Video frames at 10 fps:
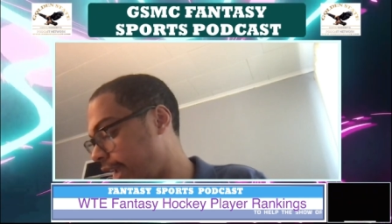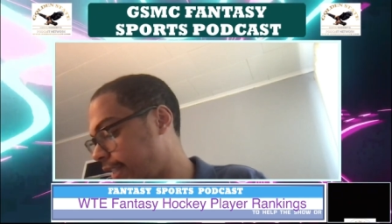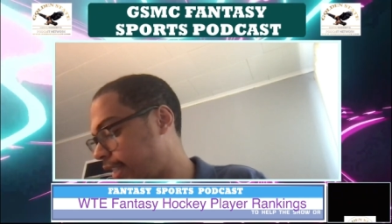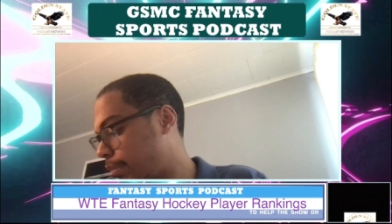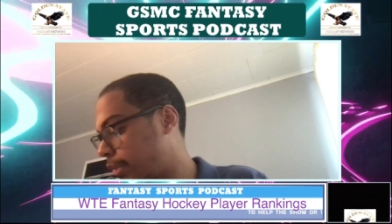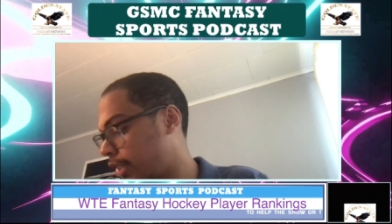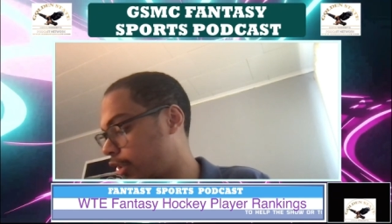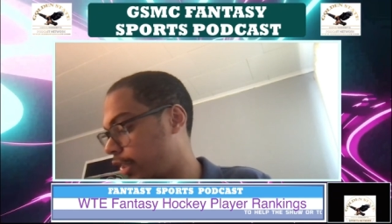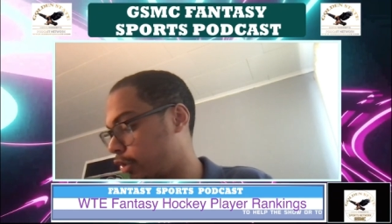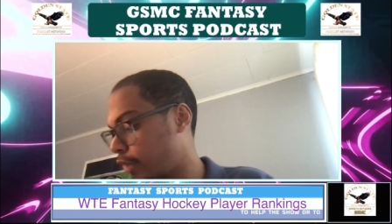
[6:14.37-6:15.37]
18
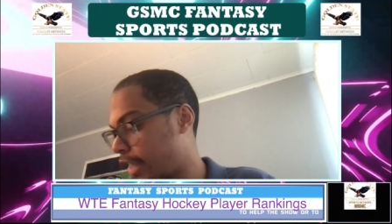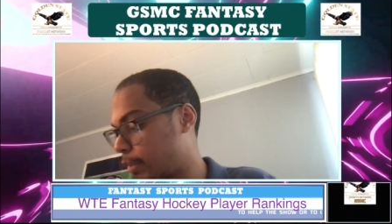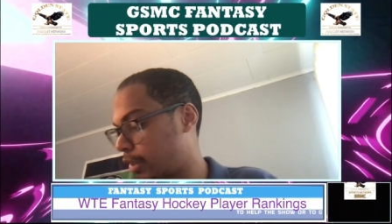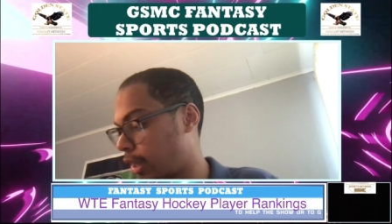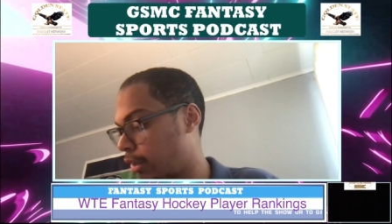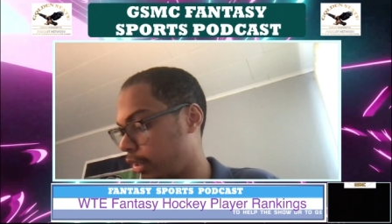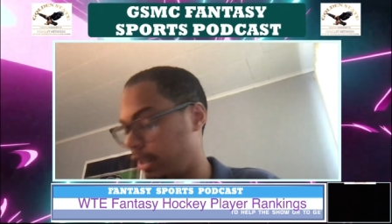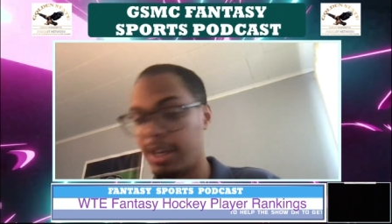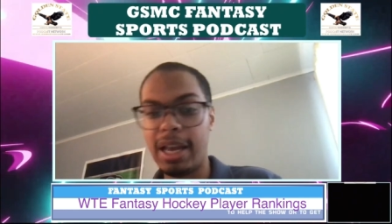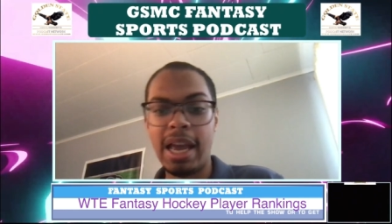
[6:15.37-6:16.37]
position is Rasmus
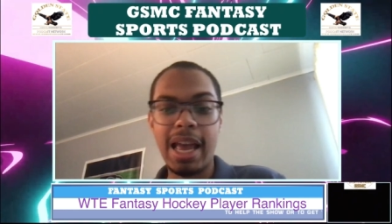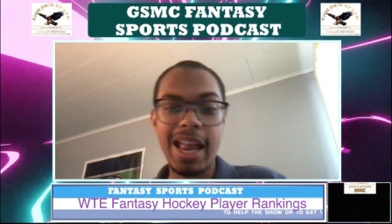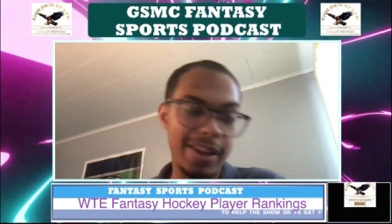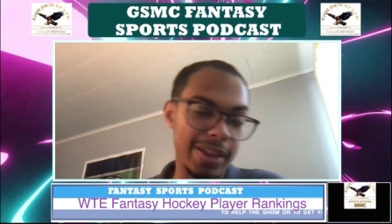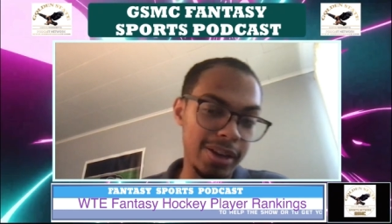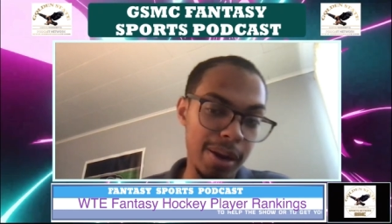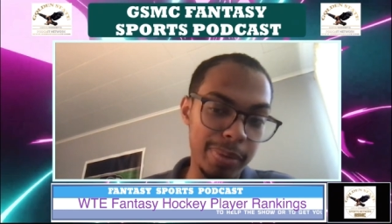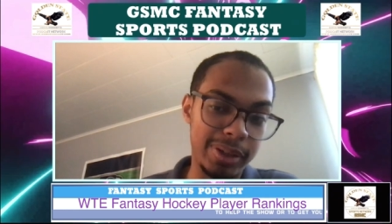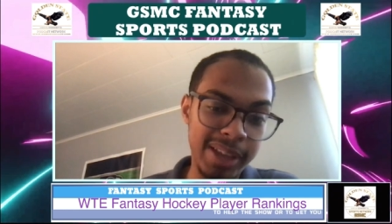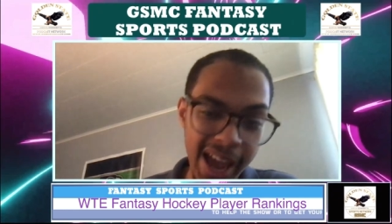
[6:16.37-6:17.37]
Dahlin. At the
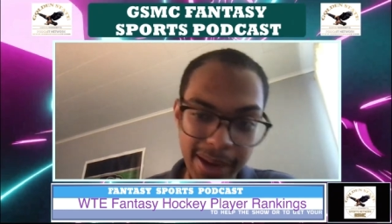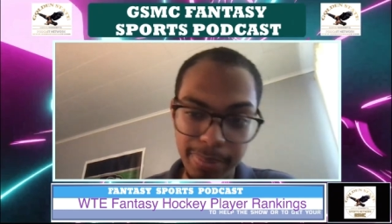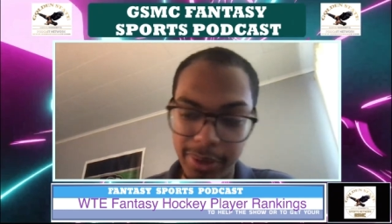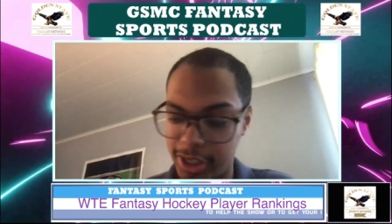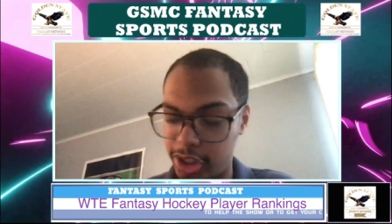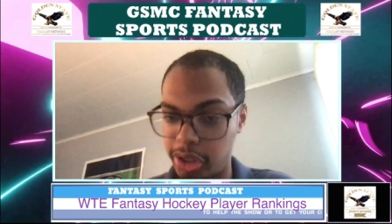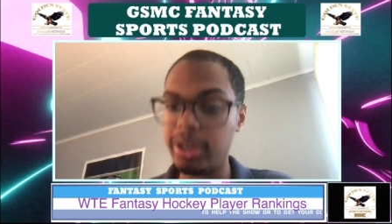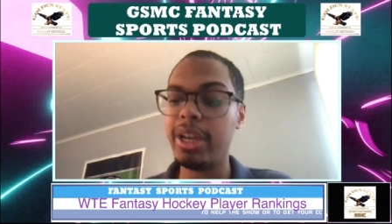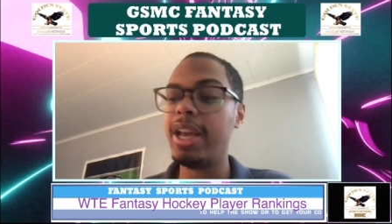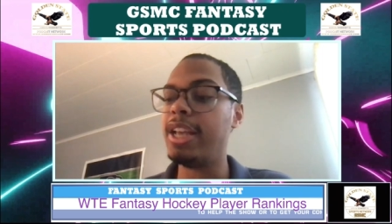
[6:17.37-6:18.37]
number 10 position
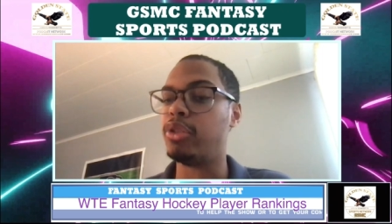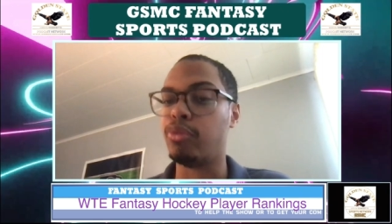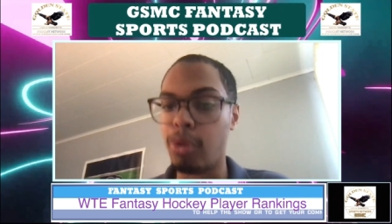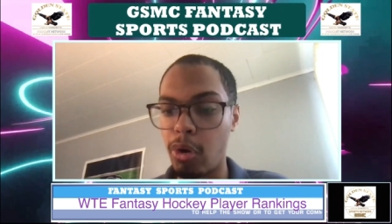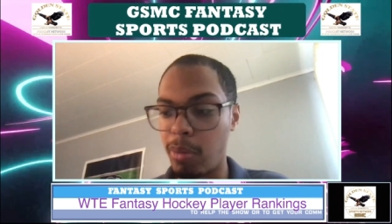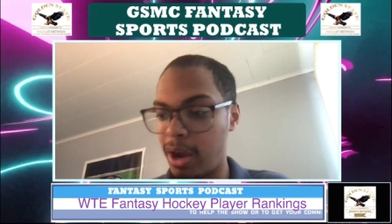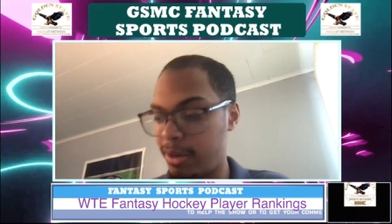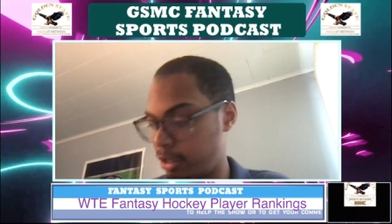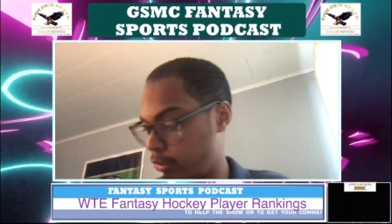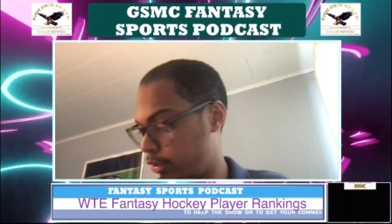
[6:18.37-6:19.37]
is
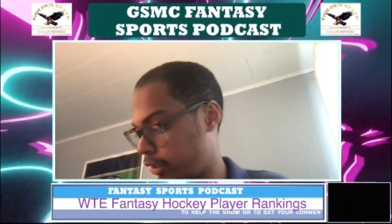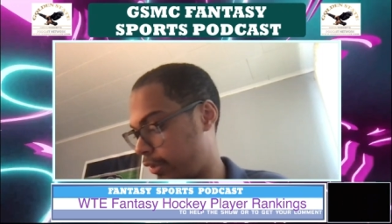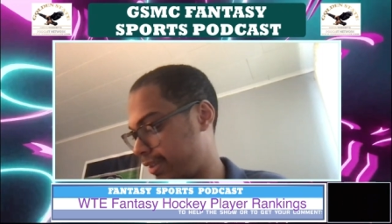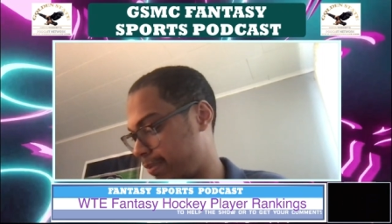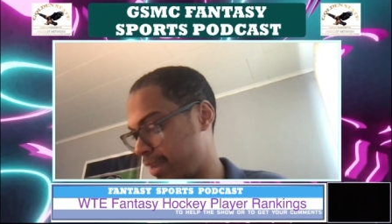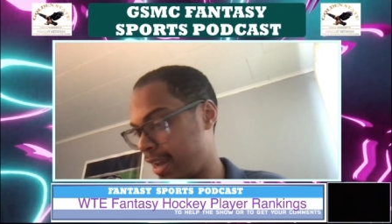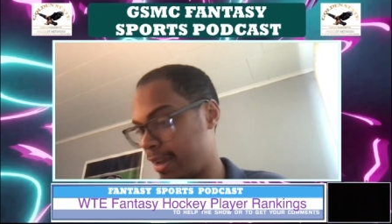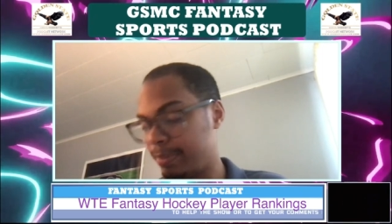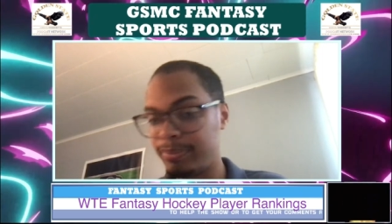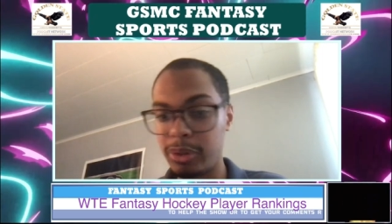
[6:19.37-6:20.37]
Roman Josi, a
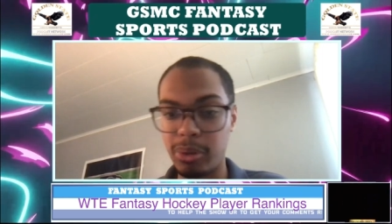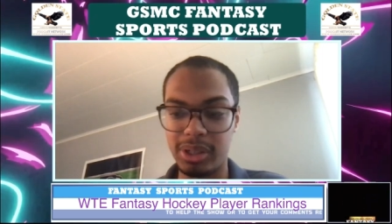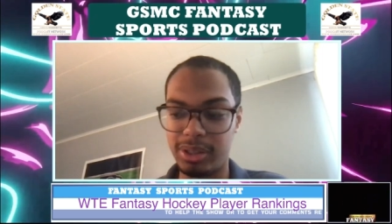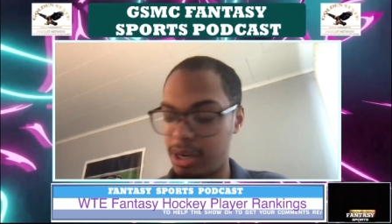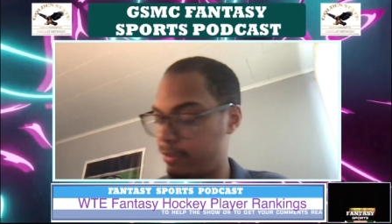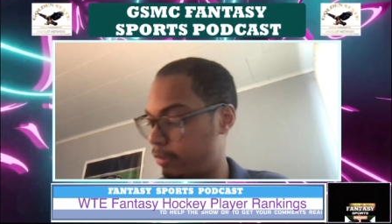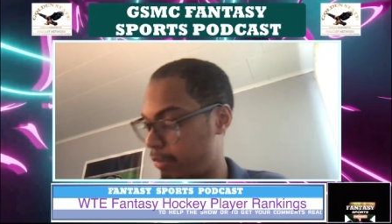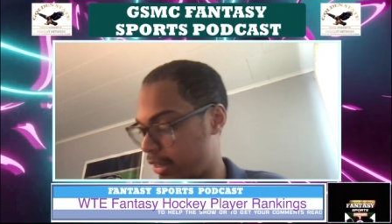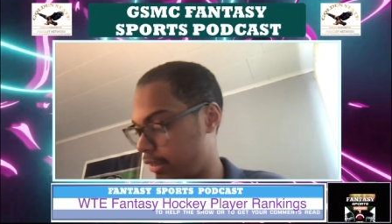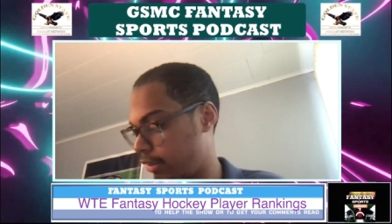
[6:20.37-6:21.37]
man who has done it for
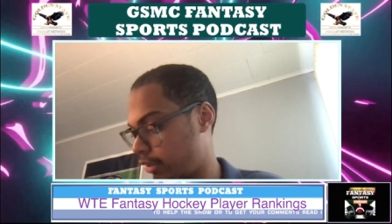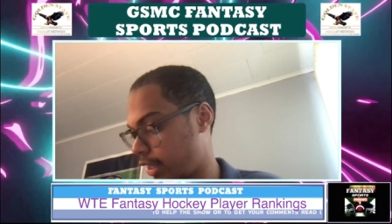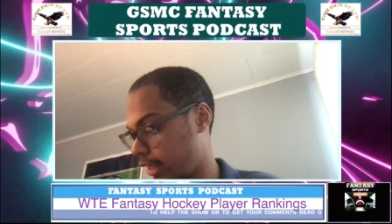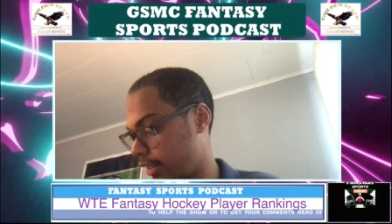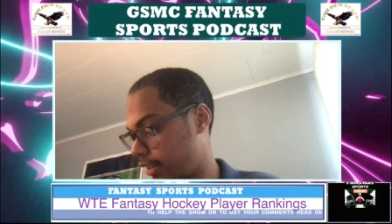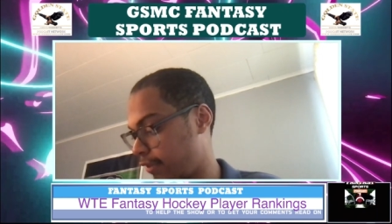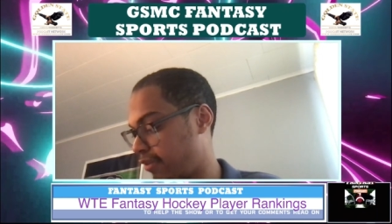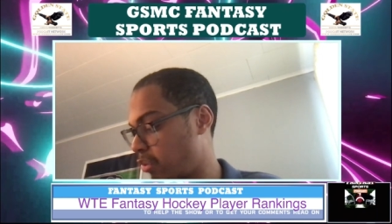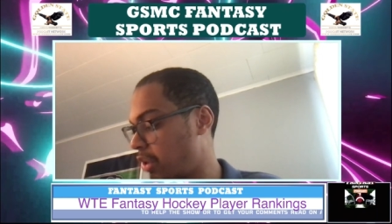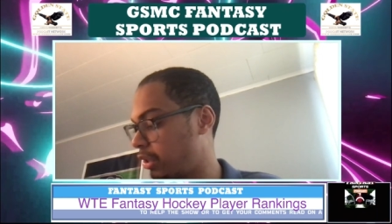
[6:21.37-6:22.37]
many years, like I said.
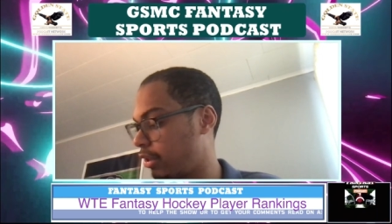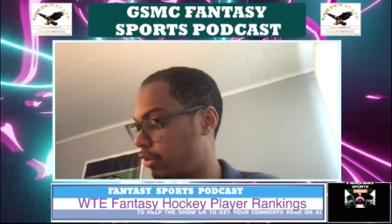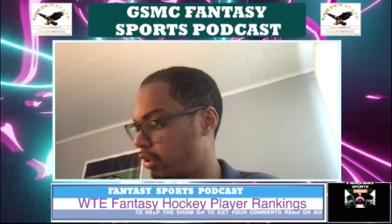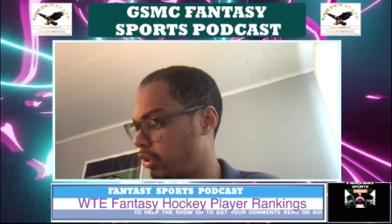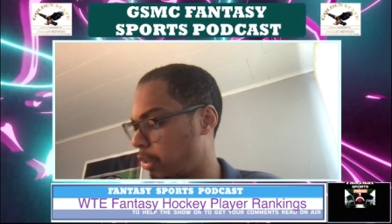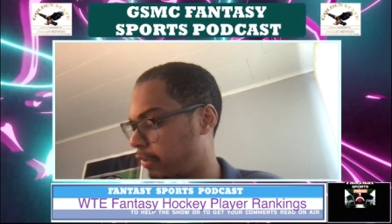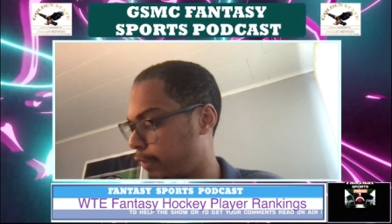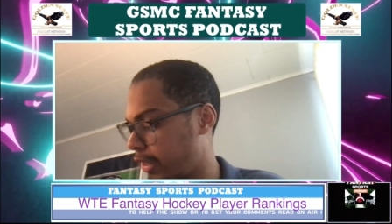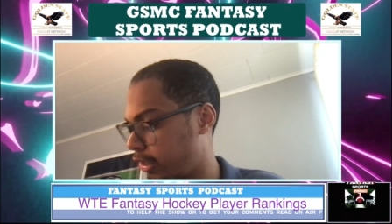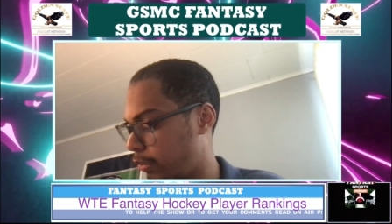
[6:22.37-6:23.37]
431
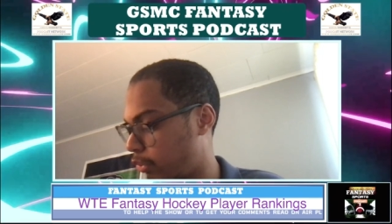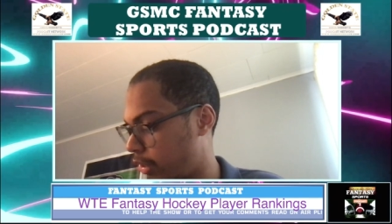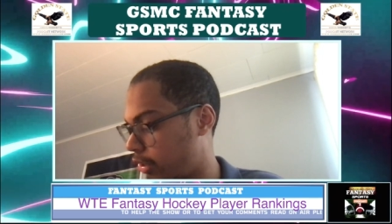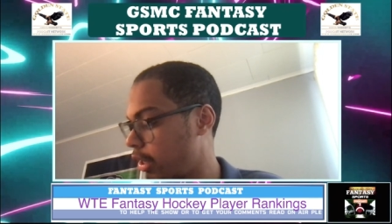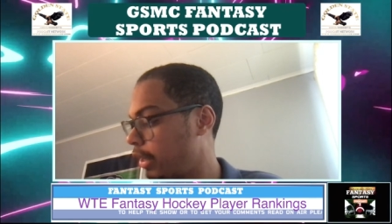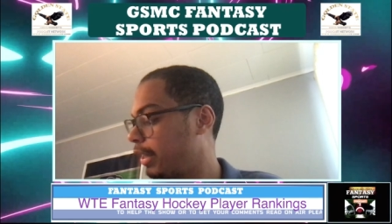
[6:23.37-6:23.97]
fantasy points.